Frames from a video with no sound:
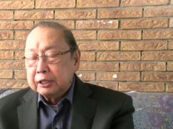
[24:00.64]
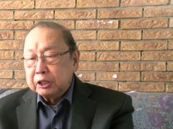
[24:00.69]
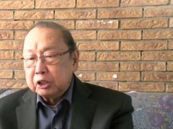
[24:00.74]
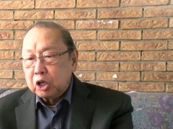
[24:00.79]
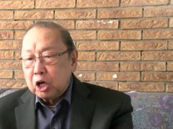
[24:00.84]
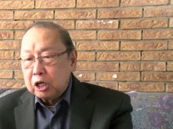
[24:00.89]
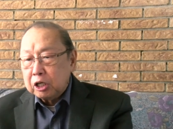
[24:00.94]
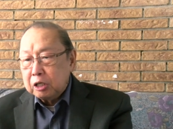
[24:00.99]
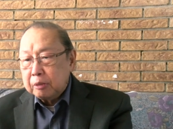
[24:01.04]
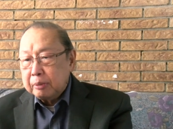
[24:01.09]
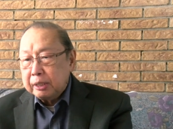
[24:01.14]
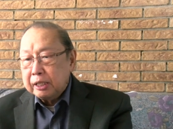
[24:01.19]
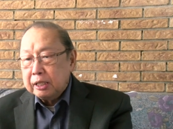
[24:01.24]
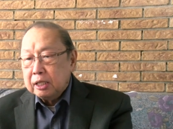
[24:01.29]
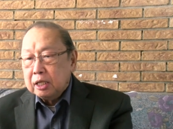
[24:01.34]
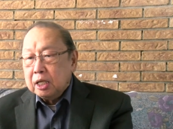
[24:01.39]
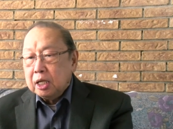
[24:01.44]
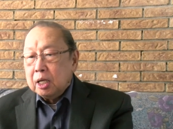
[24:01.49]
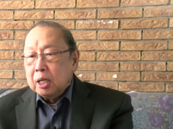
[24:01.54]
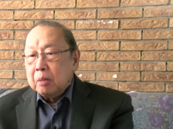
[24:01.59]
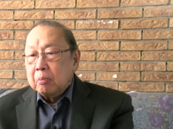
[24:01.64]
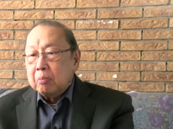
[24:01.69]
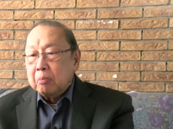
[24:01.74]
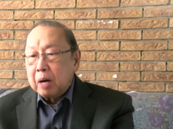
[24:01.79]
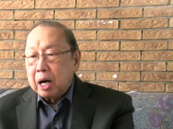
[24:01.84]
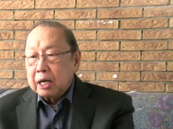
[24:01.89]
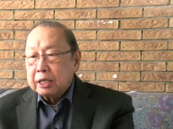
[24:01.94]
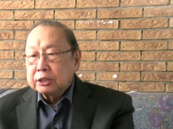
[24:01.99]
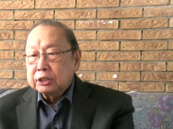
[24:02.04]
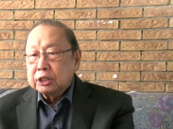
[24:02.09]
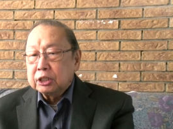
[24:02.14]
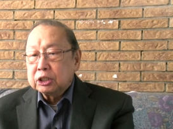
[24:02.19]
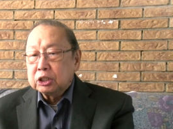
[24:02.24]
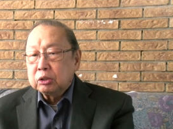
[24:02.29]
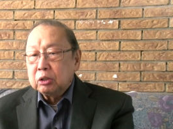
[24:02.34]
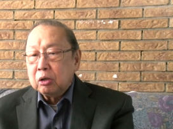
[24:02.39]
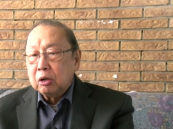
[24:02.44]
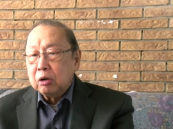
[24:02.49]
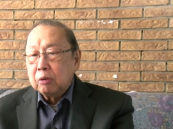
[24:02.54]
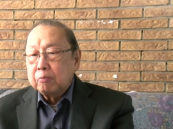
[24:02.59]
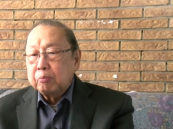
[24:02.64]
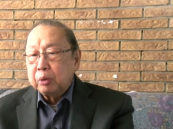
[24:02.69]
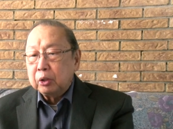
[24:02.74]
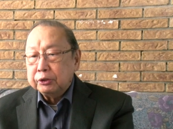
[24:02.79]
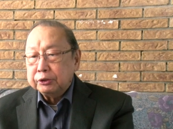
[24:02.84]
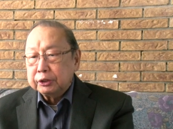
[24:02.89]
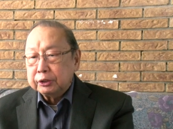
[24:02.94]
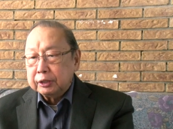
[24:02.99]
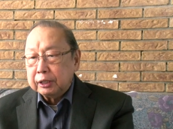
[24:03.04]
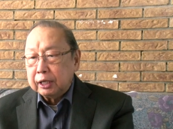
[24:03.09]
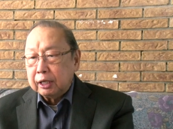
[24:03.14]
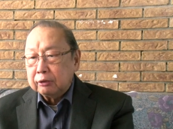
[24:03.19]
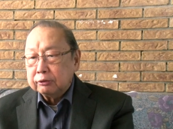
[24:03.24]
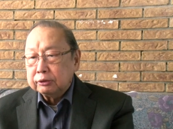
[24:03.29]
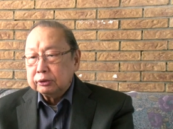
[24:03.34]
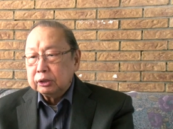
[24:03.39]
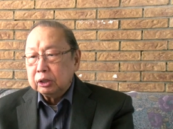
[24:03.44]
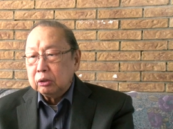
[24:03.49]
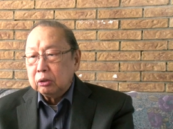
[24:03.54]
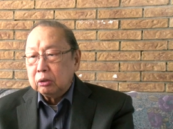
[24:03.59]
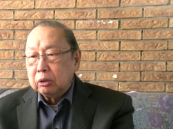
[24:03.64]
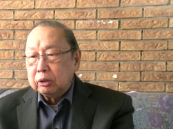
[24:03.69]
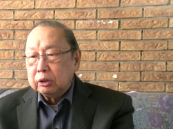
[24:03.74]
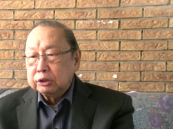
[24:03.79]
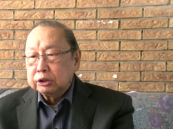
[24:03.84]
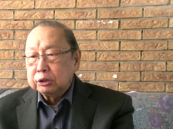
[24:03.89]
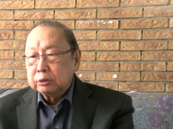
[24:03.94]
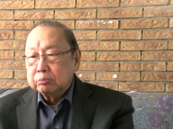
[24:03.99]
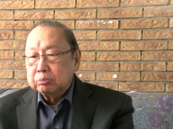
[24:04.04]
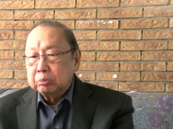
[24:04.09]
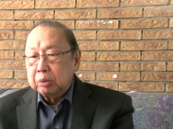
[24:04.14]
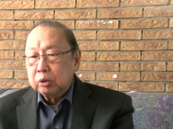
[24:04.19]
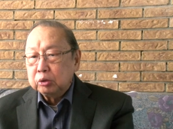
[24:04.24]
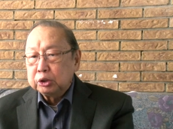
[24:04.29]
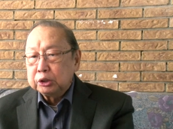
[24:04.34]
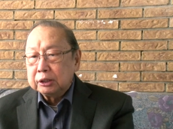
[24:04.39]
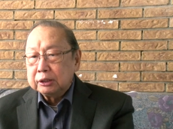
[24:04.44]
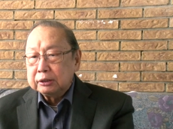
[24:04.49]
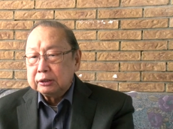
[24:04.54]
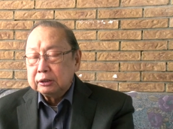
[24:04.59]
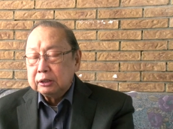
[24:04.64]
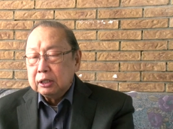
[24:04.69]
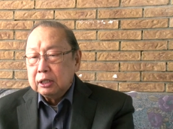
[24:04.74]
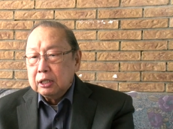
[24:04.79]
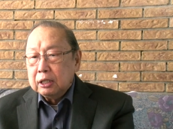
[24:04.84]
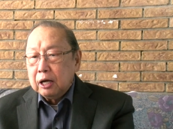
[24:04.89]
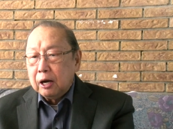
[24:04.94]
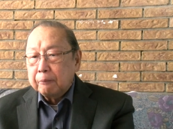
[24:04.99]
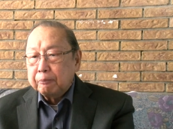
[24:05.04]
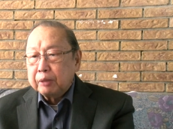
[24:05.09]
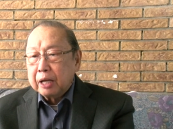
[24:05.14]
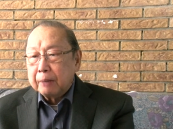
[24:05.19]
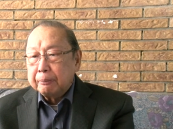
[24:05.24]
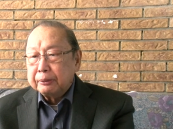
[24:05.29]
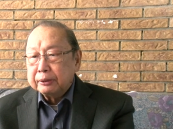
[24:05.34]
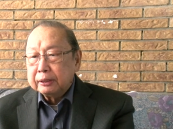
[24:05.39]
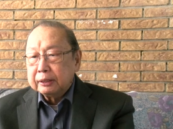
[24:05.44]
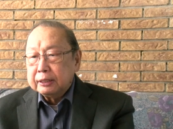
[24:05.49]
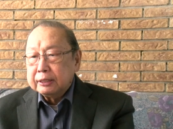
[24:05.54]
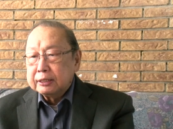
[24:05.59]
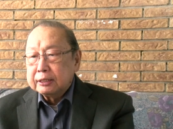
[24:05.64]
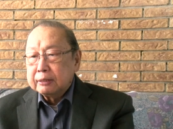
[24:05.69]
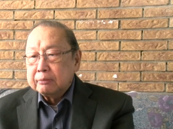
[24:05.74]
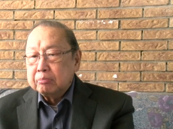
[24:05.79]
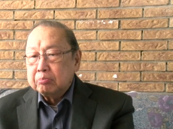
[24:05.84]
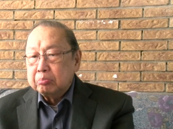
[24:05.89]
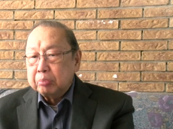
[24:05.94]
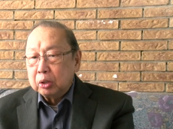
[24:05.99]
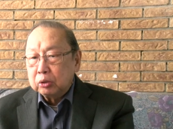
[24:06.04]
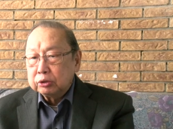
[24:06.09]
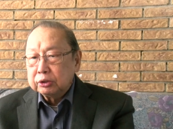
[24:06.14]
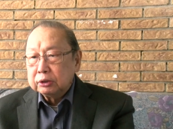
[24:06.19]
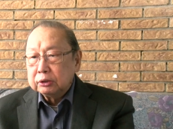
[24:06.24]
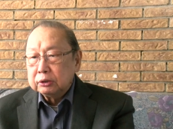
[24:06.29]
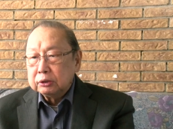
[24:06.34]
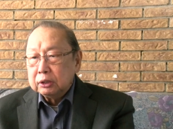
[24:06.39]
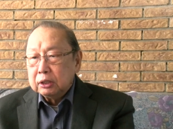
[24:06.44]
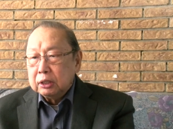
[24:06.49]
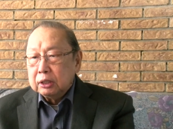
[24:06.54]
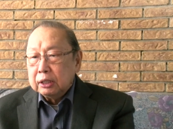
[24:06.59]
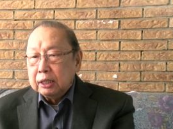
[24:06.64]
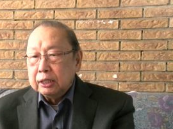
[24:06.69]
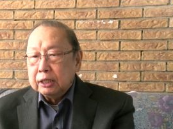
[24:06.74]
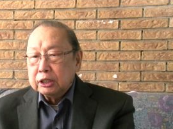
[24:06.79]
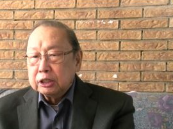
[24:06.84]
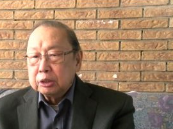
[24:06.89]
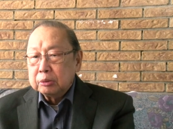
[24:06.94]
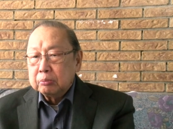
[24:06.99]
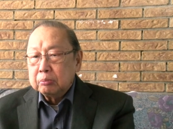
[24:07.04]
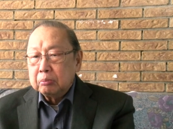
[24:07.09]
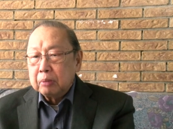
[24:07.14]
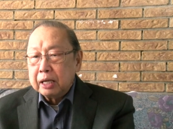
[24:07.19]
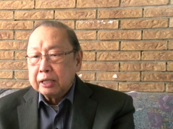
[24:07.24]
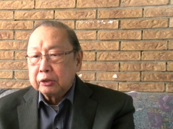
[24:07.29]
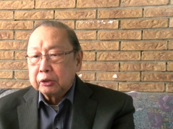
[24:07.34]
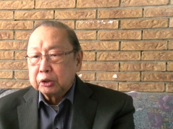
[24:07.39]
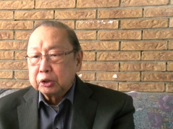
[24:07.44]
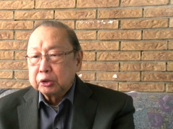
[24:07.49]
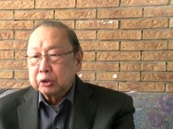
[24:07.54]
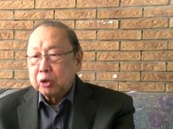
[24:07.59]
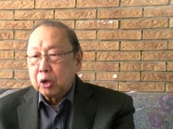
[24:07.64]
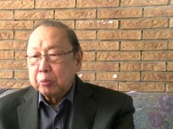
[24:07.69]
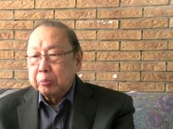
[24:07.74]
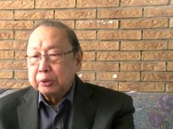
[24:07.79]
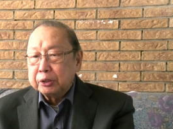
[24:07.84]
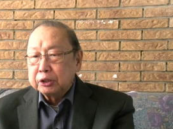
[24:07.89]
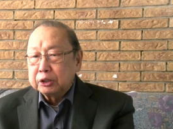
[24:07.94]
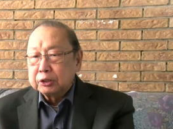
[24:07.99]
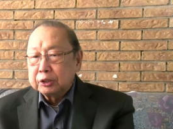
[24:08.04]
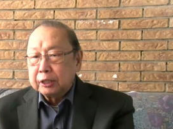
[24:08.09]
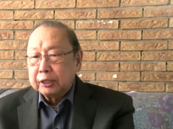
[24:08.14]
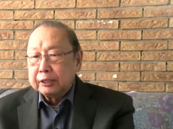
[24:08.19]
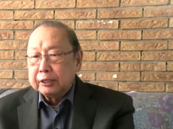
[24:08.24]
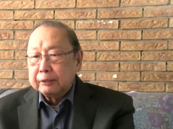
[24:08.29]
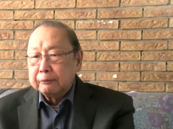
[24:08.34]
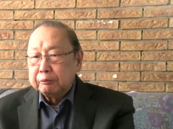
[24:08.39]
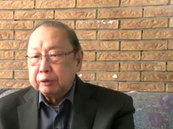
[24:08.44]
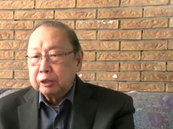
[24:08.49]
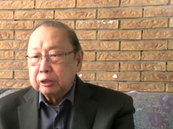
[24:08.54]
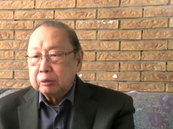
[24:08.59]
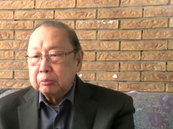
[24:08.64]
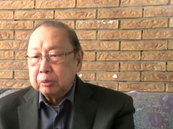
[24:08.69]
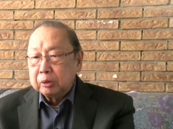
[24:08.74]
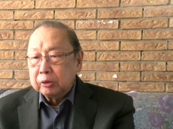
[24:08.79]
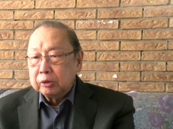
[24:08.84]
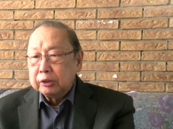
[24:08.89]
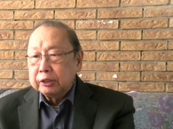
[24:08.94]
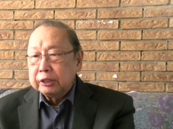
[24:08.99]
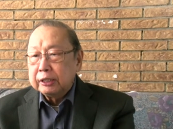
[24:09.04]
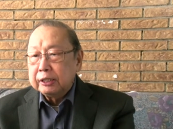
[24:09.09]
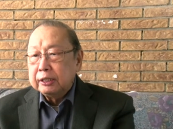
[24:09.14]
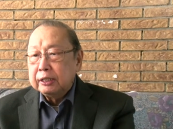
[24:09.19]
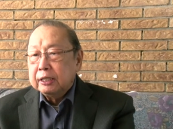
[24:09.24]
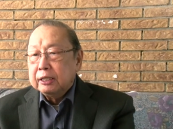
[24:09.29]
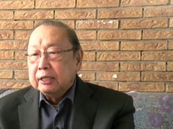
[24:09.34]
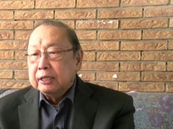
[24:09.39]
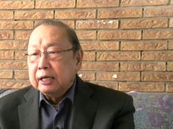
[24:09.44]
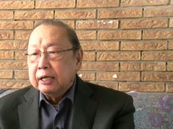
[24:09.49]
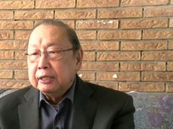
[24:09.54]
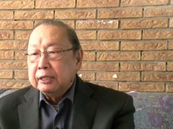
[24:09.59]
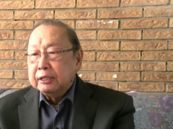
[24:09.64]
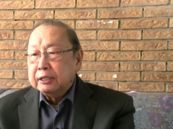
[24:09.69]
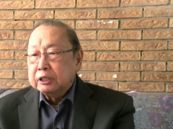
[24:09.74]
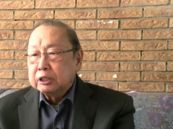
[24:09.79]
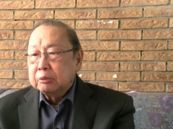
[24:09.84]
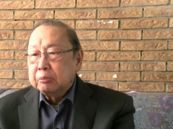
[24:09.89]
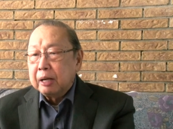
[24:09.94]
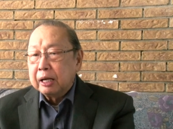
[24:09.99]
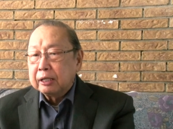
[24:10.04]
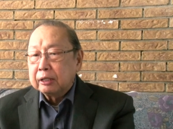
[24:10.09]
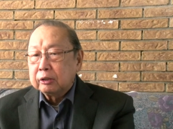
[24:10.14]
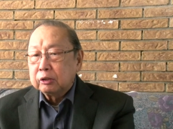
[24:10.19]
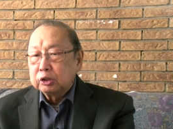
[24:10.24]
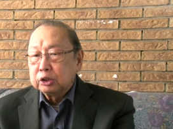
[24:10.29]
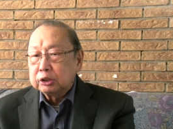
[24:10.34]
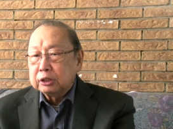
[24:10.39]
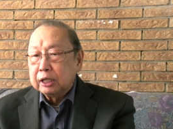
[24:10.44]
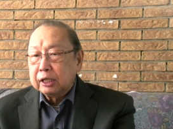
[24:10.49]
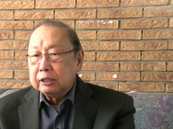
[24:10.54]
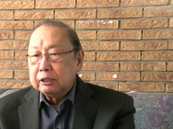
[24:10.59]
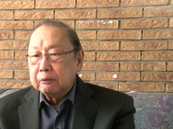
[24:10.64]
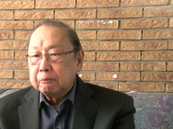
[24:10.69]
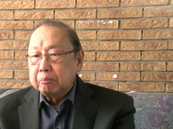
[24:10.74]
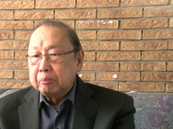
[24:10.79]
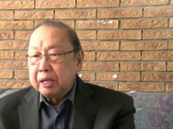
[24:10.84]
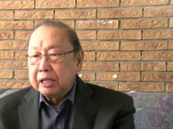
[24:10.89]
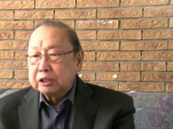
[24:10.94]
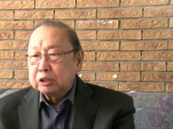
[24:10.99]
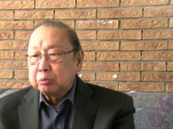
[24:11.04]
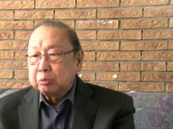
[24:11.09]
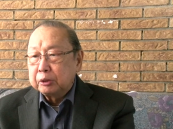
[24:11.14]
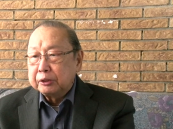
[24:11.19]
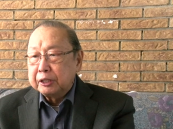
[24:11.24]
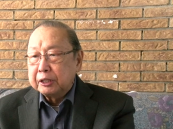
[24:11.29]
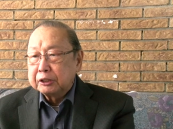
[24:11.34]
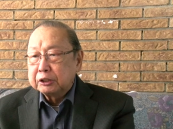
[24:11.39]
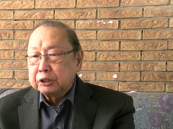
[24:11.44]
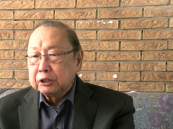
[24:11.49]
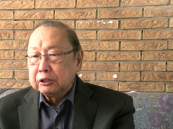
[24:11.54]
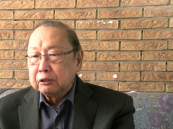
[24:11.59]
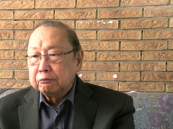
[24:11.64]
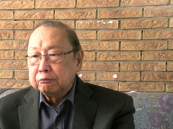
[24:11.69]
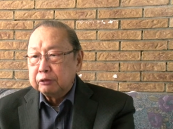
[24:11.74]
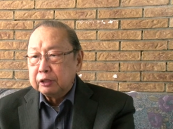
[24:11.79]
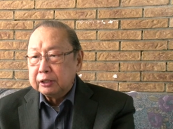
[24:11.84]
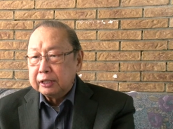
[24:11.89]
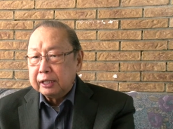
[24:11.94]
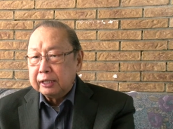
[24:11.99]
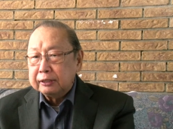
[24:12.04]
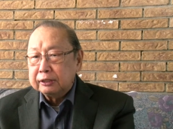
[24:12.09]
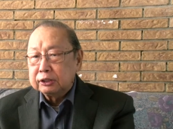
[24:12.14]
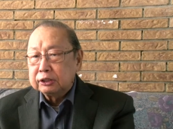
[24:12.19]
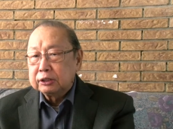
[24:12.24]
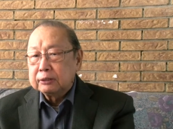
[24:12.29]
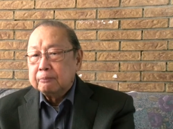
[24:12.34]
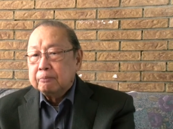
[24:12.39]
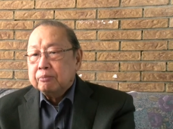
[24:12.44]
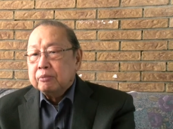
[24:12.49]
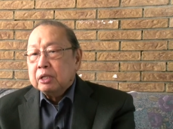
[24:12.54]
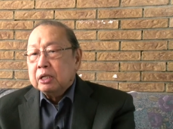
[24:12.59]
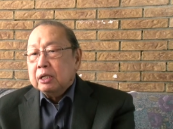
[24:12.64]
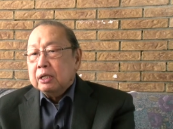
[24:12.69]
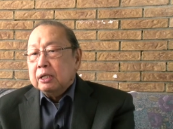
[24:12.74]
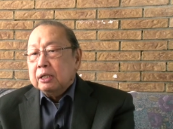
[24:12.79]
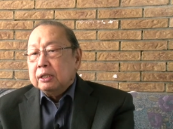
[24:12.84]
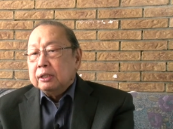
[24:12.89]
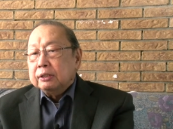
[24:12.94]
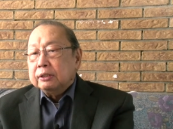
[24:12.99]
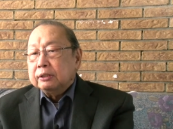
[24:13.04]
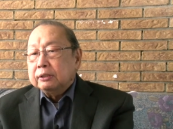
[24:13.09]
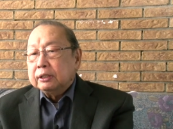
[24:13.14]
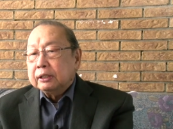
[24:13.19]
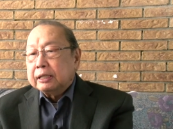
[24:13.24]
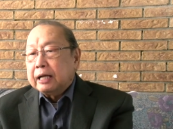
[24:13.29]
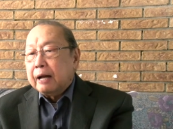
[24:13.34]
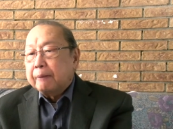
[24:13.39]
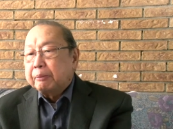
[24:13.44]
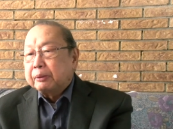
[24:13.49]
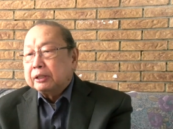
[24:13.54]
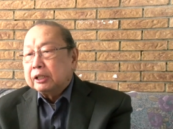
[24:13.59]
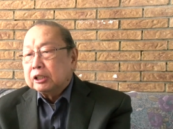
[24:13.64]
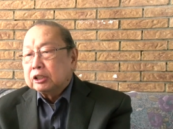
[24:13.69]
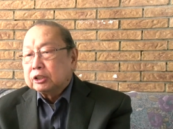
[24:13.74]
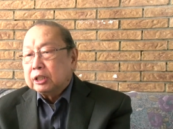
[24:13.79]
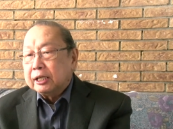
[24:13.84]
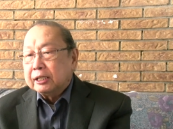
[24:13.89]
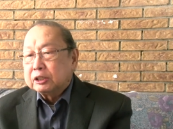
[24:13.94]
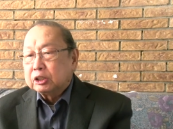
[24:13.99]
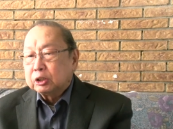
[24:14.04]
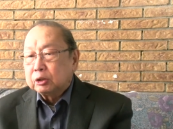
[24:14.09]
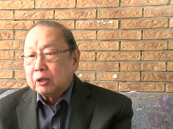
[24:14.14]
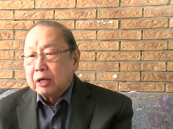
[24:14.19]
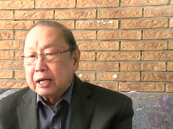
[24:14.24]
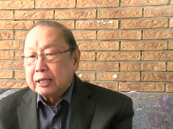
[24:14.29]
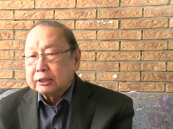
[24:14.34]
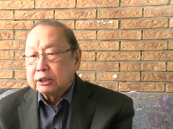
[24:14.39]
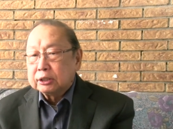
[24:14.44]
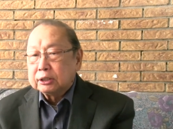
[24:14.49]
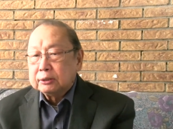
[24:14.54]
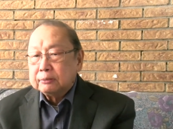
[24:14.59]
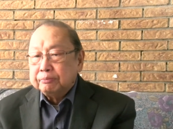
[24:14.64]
economy, Marx has long pointed out the laws of motion, of capitalism, both in his microscopic study of the commodity and in his macro study of mass production and finance. The capitalist extracts